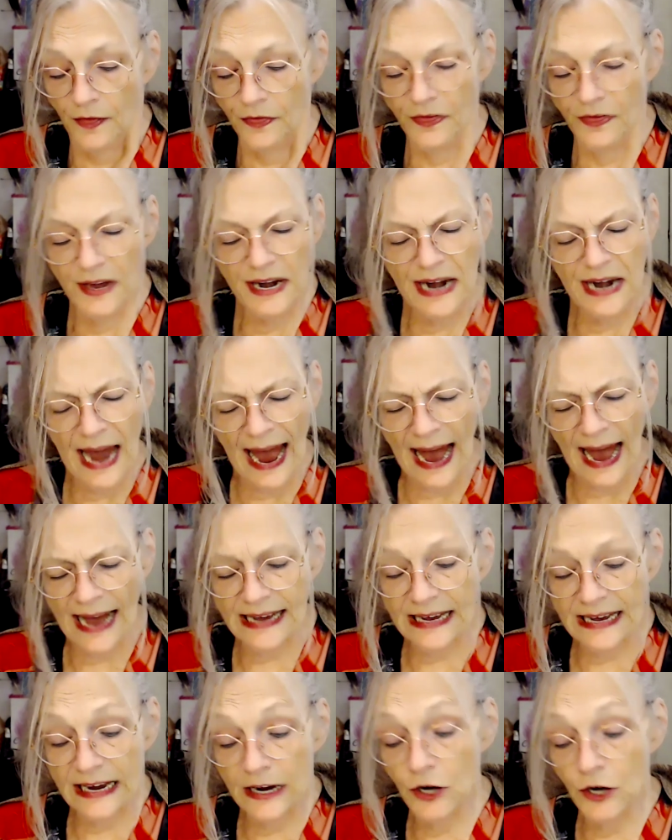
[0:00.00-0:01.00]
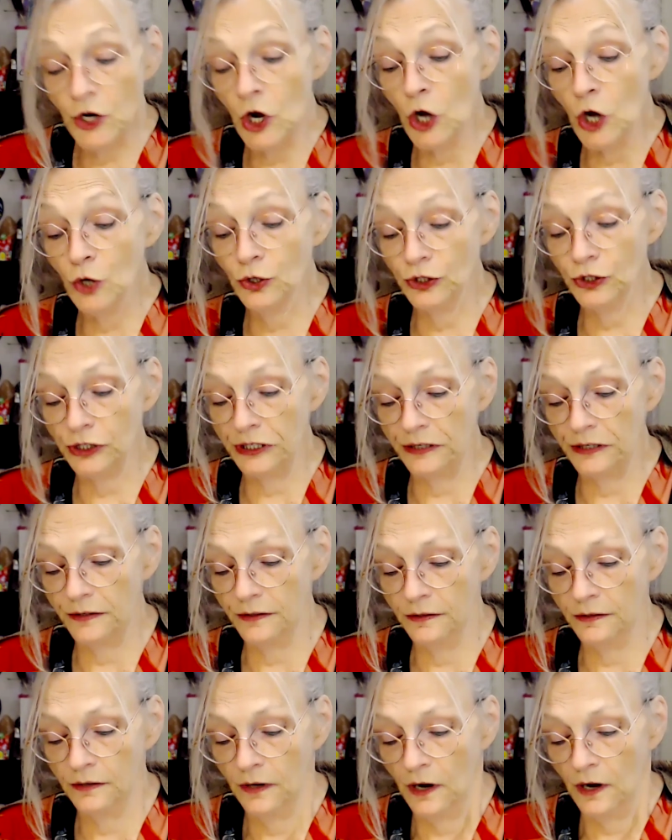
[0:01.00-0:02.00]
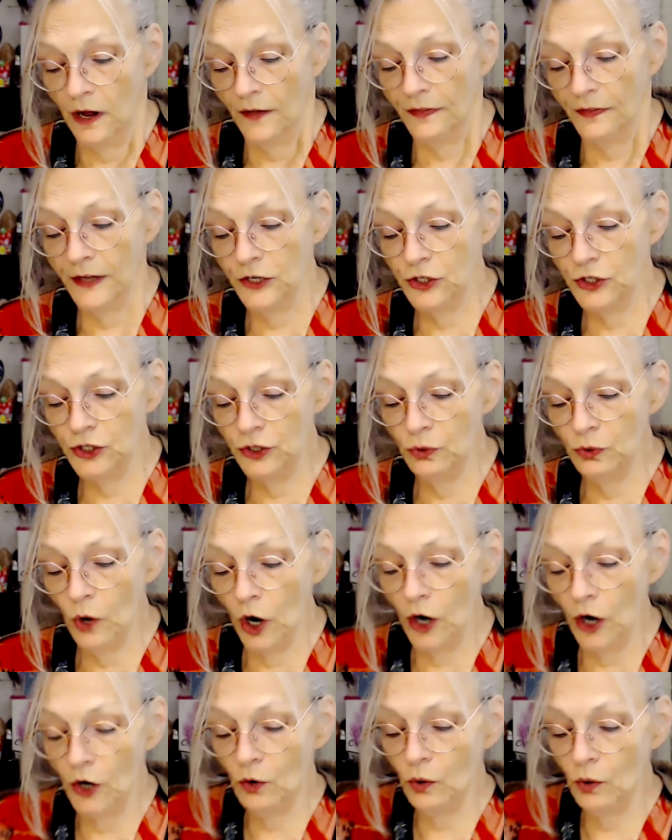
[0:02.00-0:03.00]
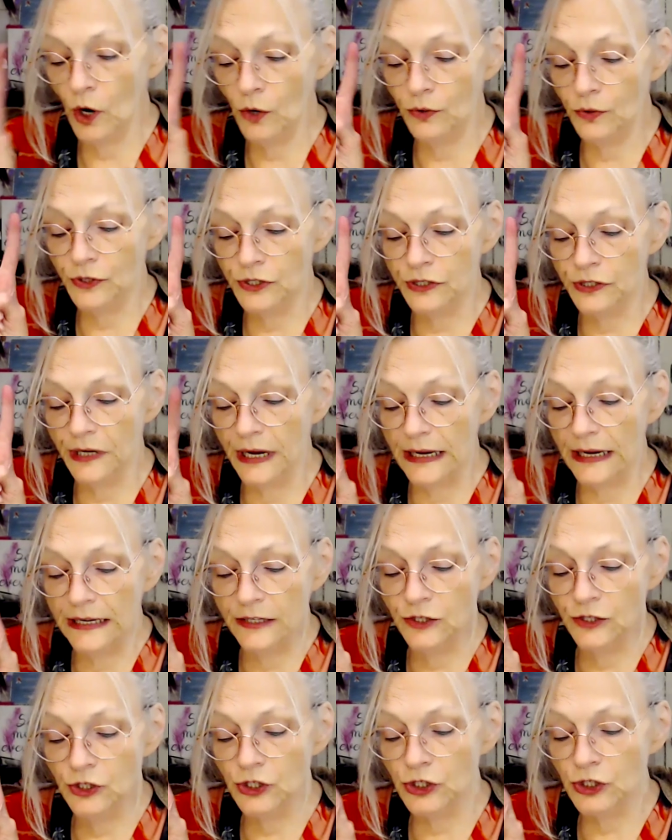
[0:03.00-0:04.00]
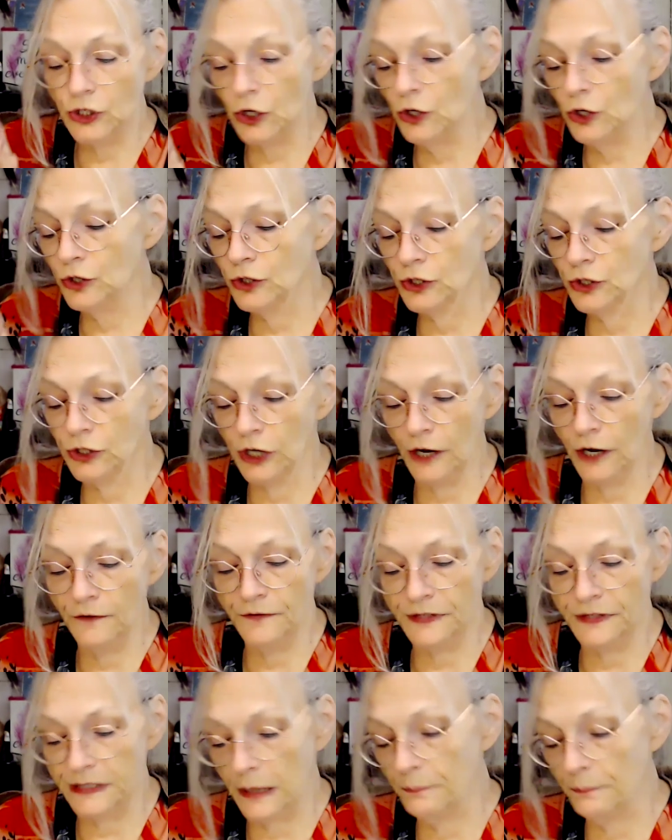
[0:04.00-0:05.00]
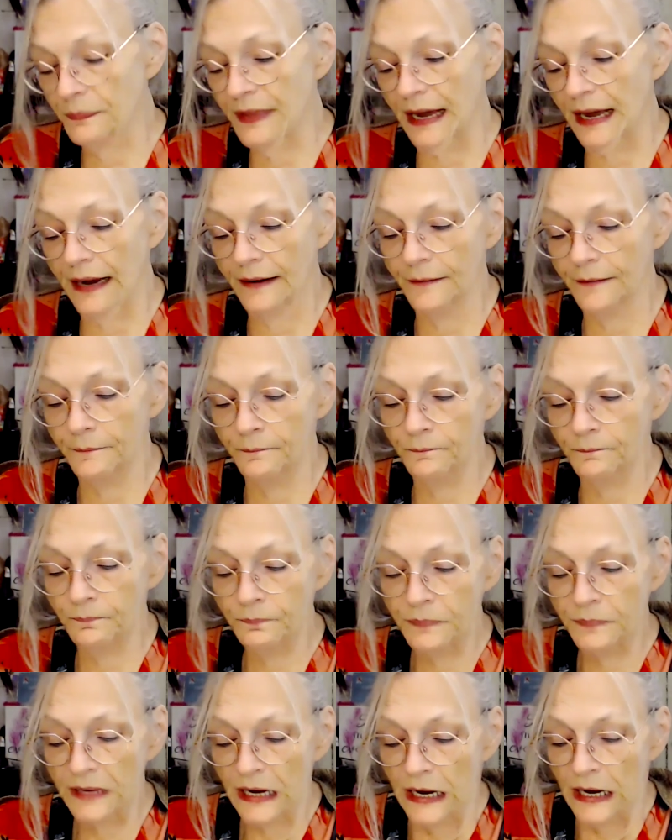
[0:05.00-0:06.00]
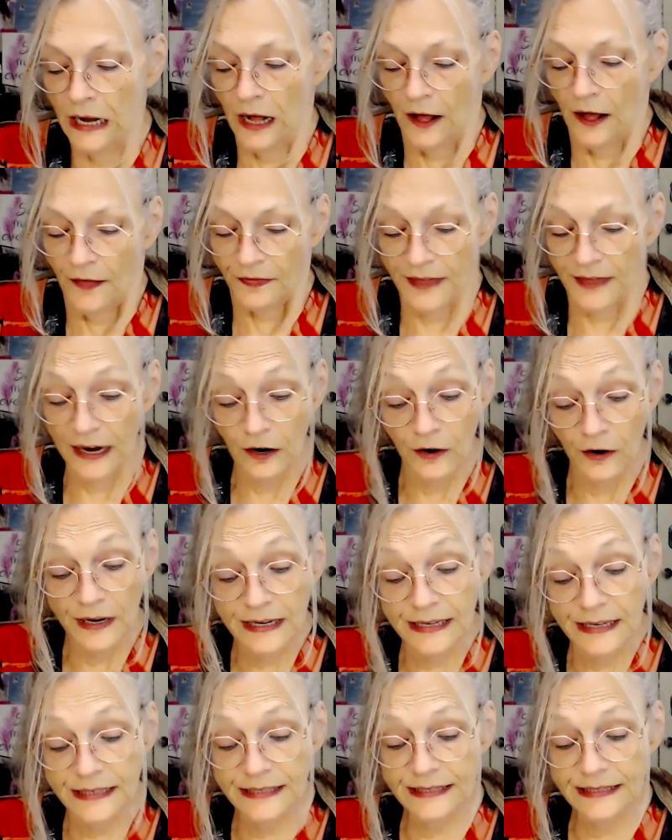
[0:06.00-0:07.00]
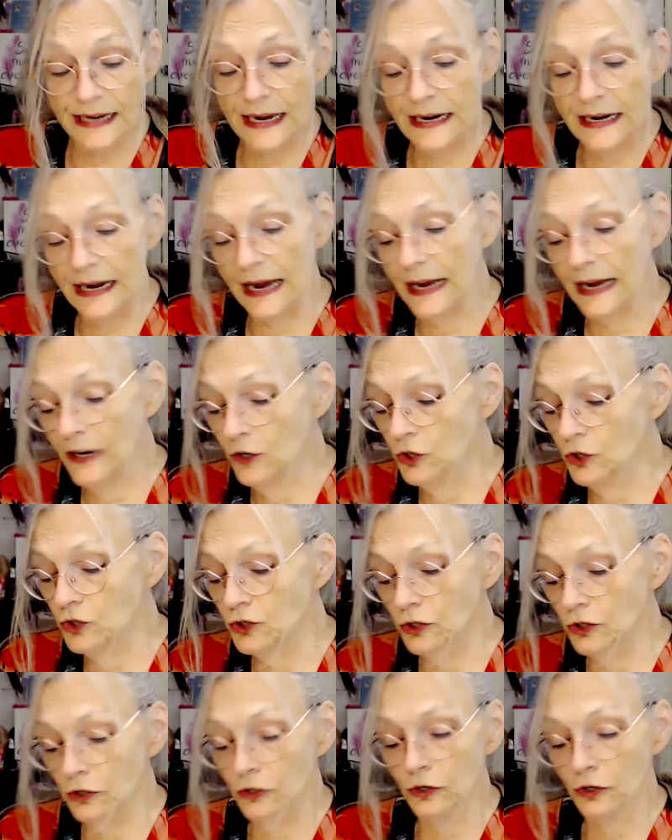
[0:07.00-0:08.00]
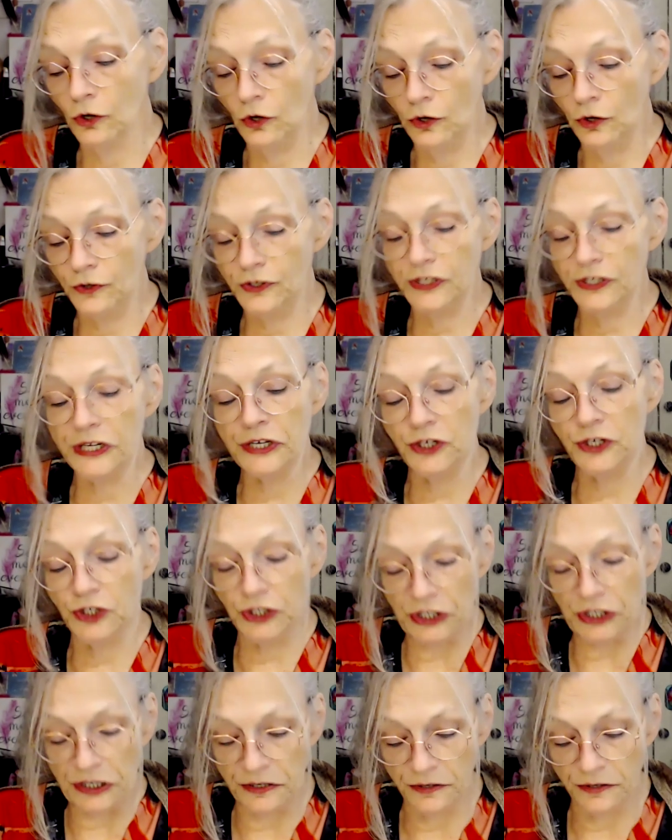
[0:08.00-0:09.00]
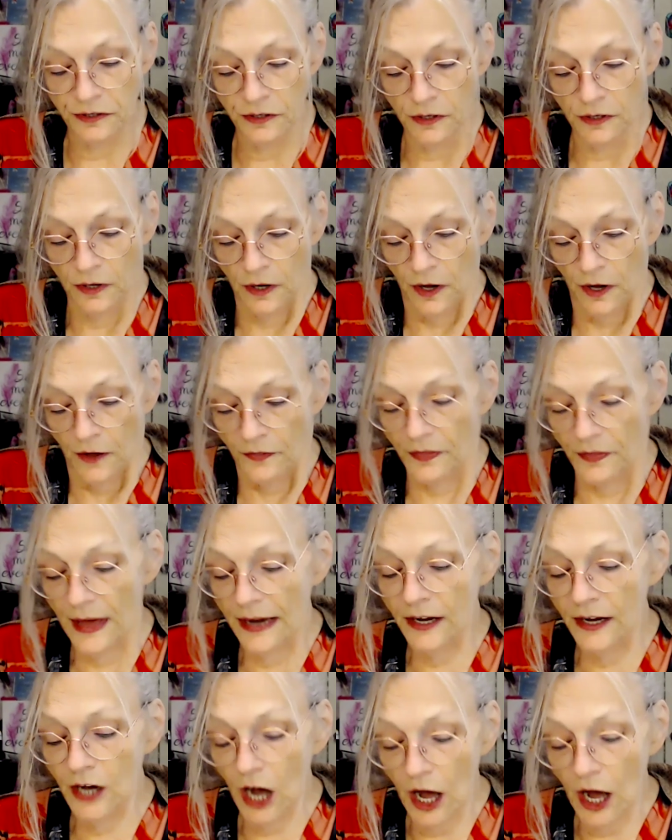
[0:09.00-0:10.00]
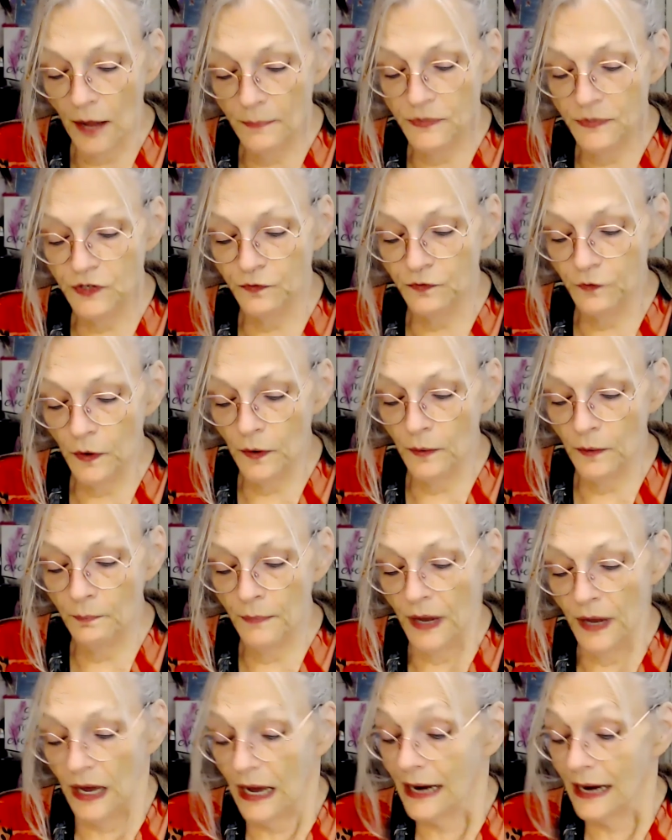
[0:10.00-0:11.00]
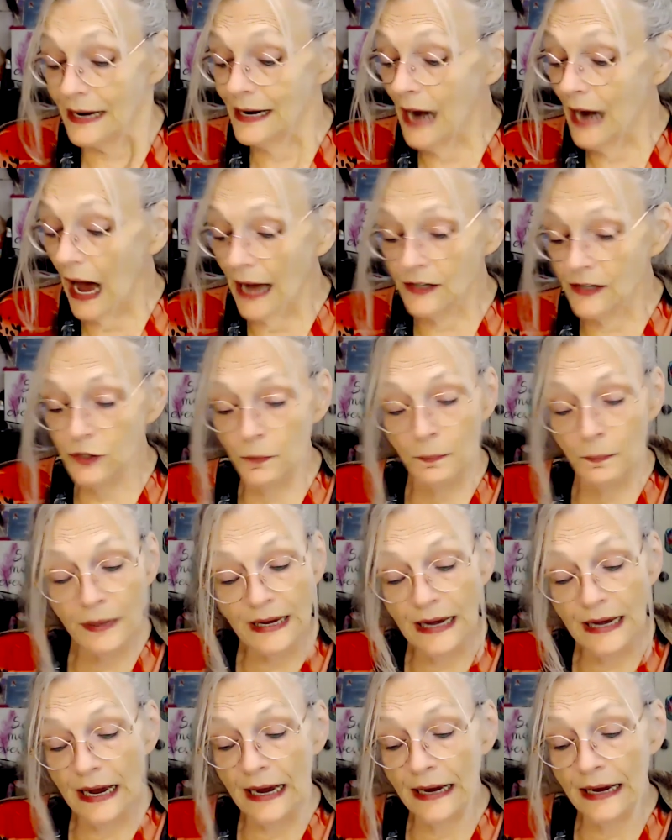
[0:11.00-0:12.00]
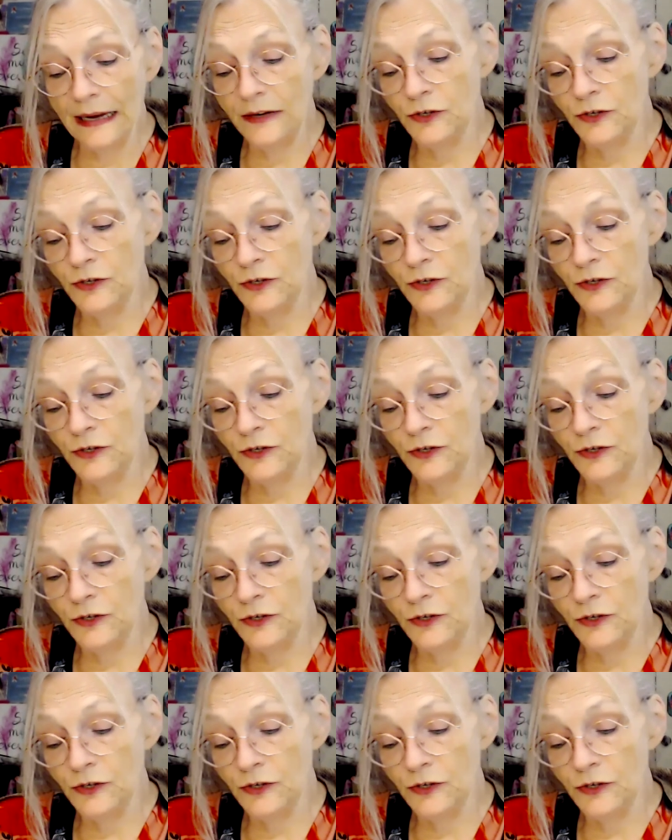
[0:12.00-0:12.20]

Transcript: the nagging notion that you are, quote, in search of something. There is an internal tension that comes from not being